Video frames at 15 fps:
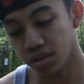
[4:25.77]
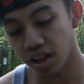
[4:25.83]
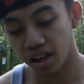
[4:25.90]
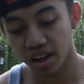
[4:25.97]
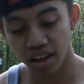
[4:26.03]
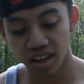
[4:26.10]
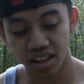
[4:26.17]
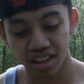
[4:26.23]

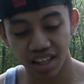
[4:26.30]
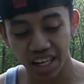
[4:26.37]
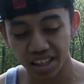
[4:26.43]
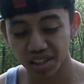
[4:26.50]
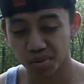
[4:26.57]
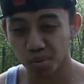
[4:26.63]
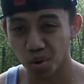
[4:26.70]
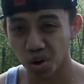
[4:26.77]
And
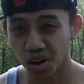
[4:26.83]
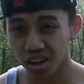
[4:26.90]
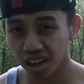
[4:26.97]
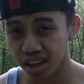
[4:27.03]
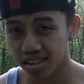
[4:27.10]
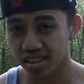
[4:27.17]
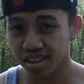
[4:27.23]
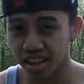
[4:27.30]
that's more or
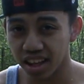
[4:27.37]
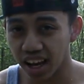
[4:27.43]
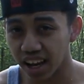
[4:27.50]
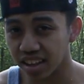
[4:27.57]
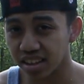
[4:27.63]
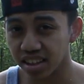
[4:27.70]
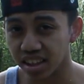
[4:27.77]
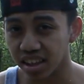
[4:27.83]
less the
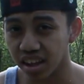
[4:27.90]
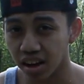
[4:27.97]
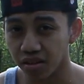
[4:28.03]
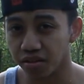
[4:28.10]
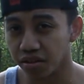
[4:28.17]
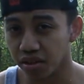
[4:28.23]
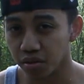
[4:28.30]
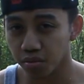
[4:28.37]
ending of
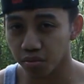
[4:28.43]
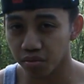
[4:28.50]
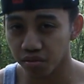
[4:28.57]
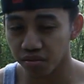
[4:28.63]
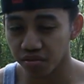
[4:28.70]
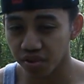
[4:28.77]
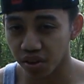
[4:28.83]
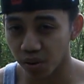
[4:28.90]

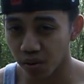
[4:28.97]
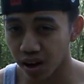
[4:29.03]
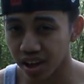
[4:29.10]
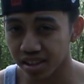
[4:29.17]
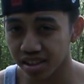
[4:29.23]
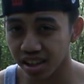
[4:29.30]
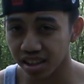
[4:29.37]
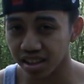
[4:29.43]
the
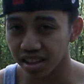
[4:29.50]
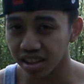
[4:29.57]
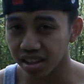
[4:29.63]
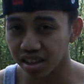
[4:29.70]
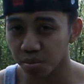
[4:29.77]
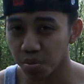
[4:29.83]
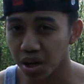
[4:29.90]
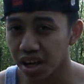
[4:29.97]
rise technique,
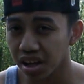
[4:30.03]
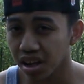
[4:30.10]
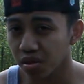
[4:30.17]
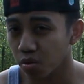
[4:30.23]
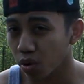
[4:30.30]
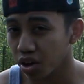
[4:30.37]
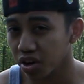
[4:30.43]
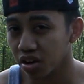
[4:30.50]
depending
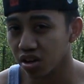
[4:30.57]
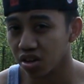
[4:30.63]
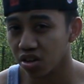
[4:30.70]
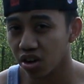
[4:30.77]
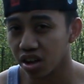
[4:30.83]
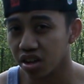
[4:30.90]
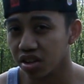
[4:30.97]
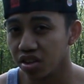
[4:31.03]
on what you're
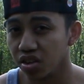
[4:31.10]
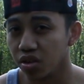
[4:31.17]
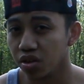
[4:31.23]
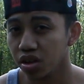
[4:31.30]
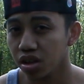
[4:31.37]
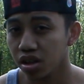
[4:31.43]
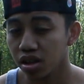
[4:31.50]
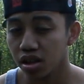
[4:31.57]
trying to do.
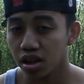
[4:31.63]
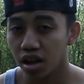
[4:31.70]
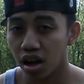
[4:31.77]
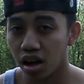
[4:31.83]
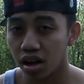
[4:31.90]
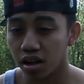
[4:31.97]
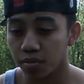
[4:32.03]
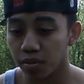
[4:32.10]

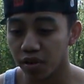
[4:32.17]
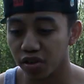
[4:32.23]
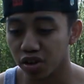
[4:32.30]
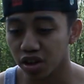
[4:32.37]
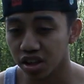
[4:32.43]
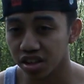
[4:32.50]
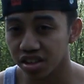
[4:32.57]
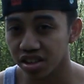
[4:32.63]
If you're
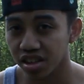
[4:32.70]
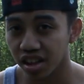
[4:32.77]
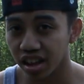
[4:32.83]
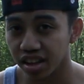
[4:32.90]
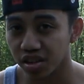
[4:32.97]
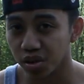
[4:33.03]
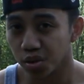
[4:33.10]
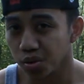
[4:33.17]
trying to just
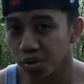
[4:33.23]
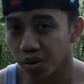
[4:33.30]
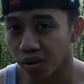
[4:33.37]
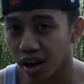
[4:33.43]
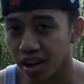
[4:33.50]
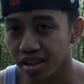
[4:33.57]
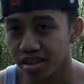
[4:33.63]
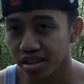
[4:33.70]
do a
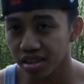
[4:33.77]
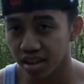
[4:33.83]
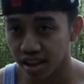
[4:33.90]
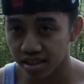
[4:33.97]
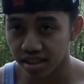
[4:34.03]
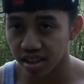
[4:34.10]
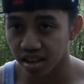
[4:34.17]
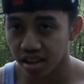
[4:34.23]
rise,
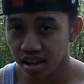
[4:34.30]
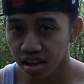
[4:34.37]
that's it.